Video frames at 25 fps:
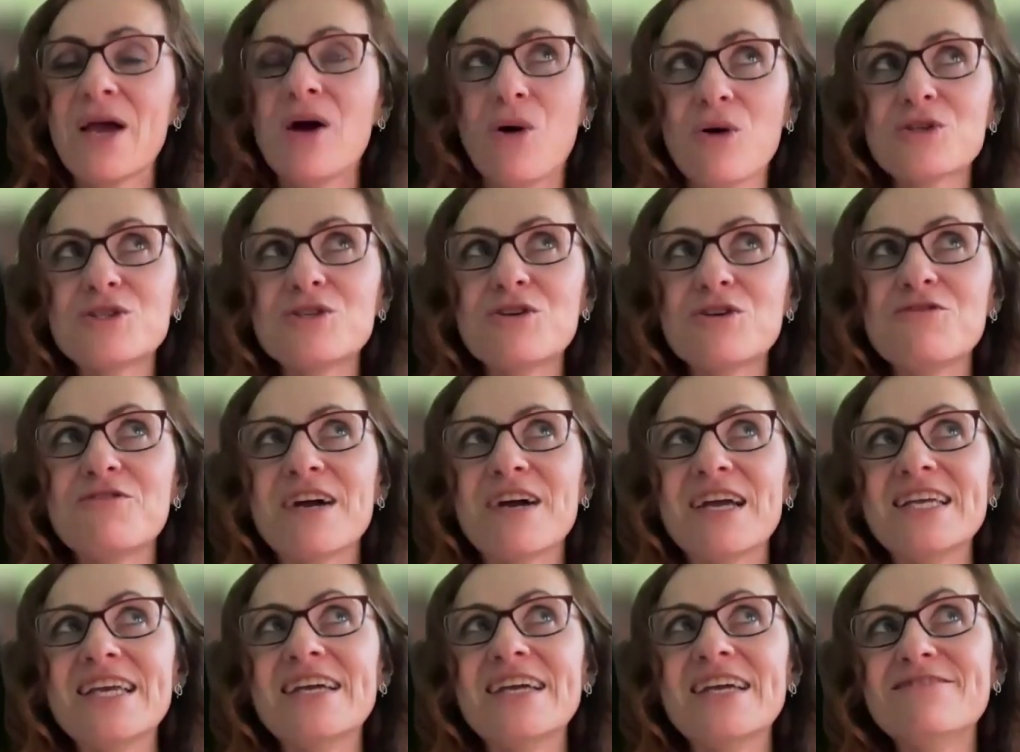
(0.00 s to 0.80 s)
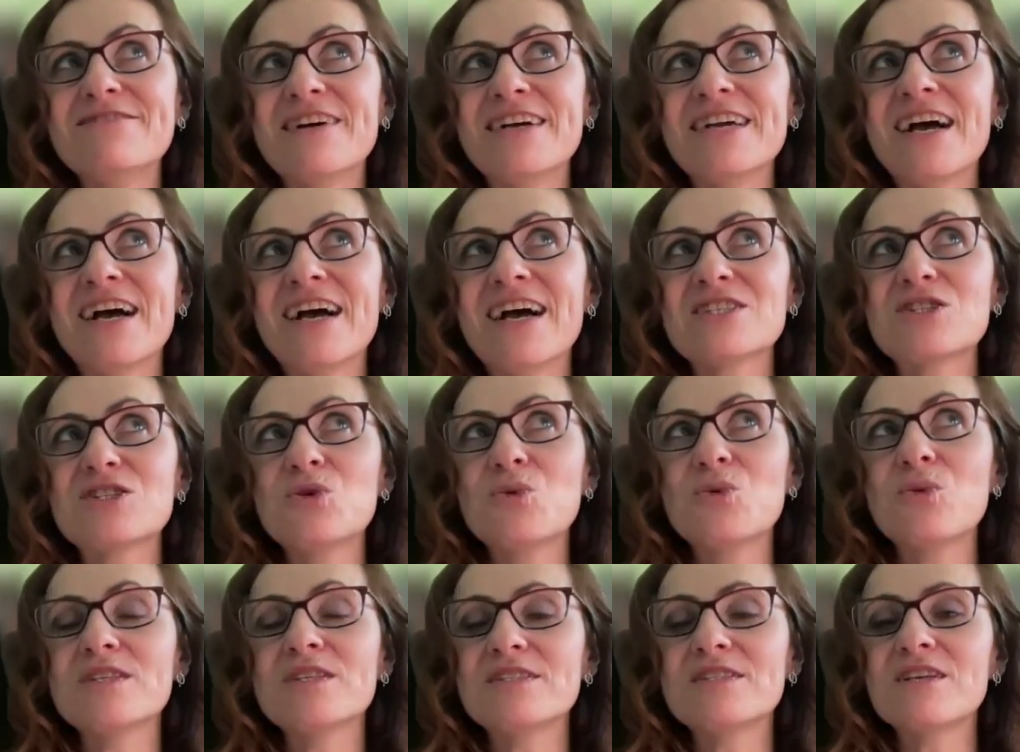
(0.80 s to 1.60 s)
Also, if I asked
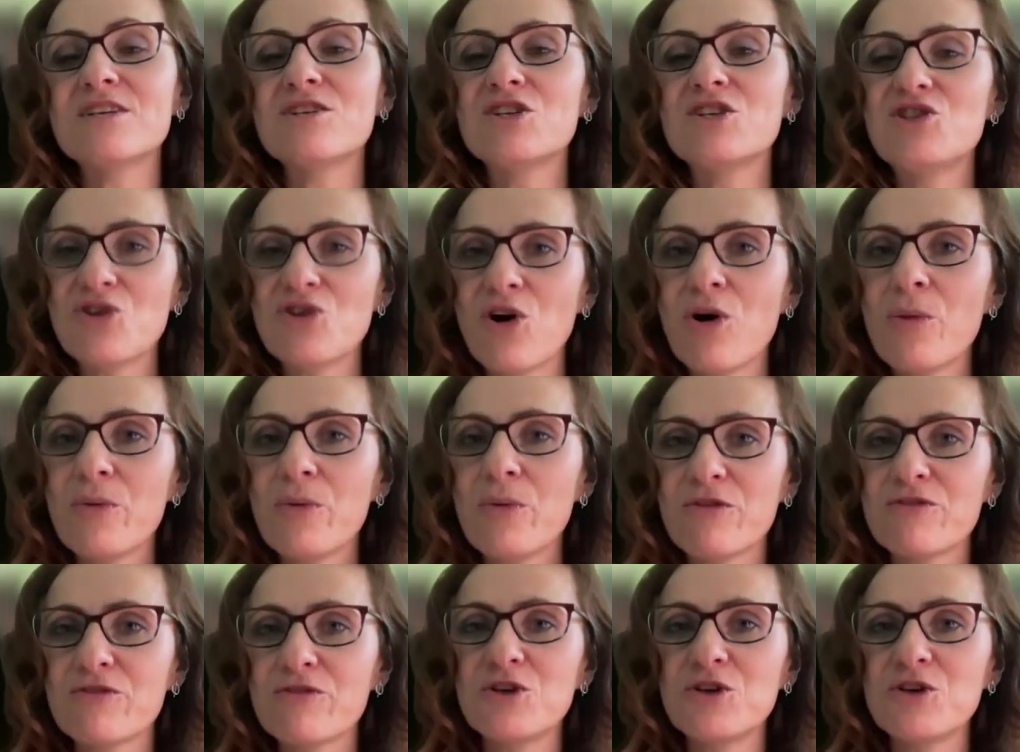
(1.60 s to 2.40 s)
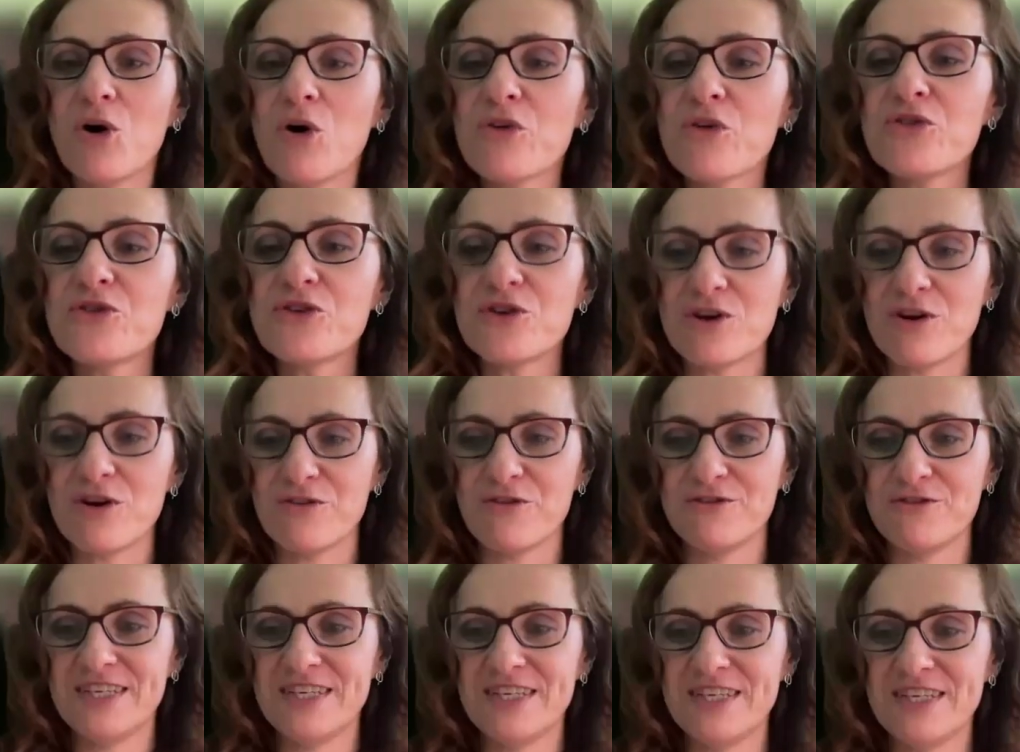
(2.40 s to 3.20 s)
you, what's the job of the author
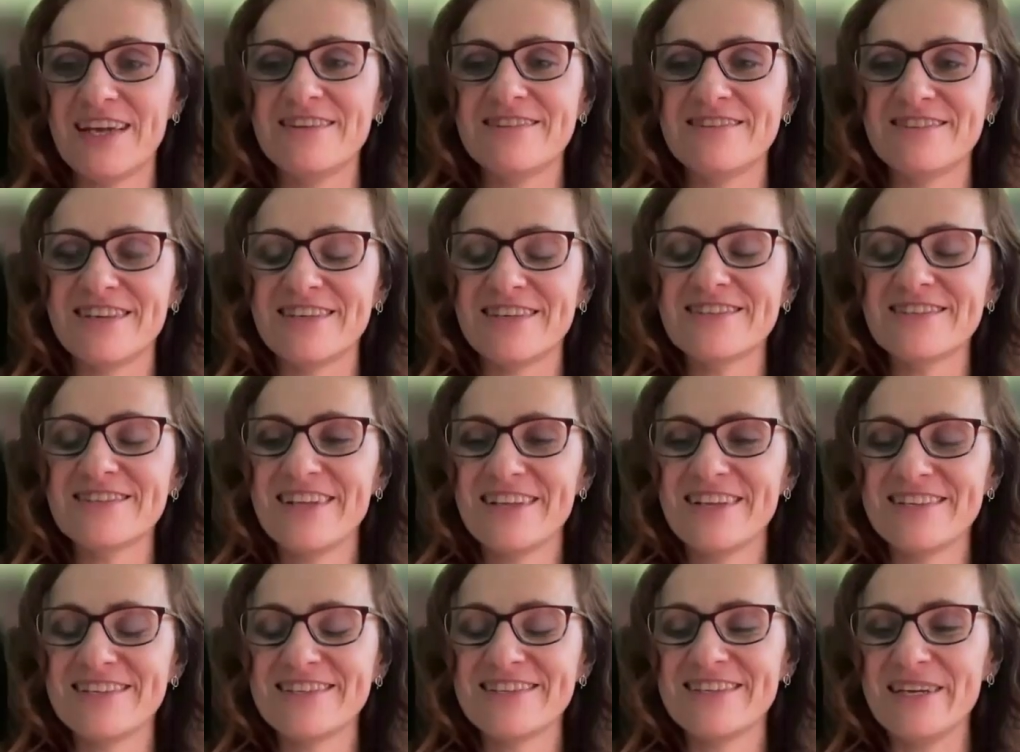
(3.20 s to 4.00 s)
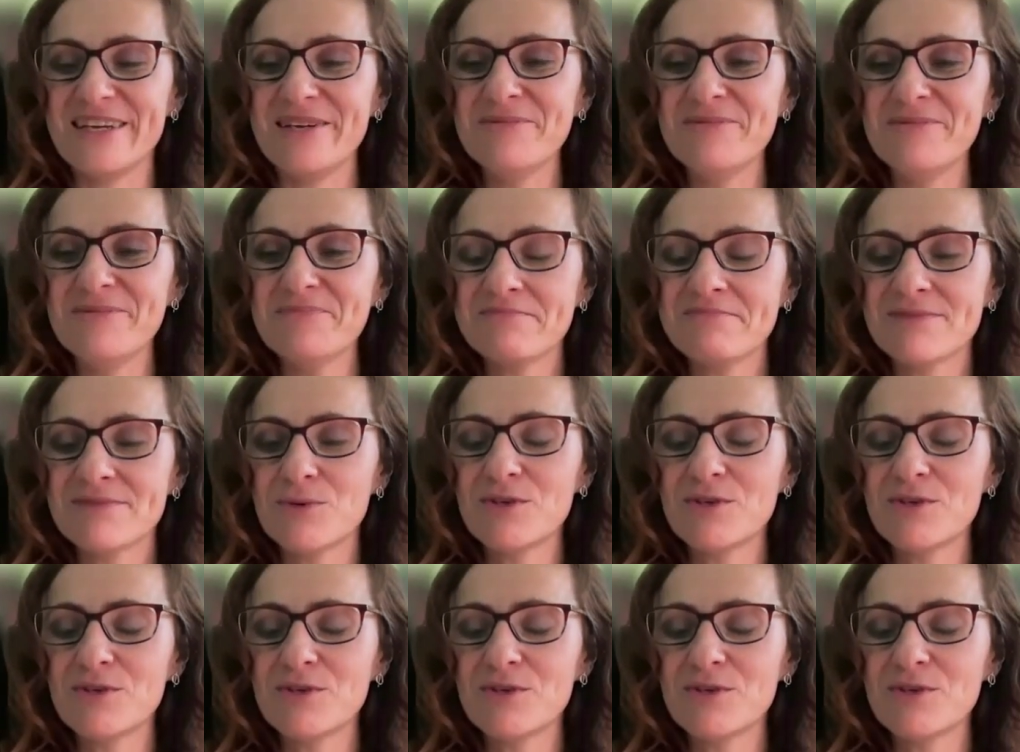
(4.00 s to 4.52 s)
of the sentence? Let's see.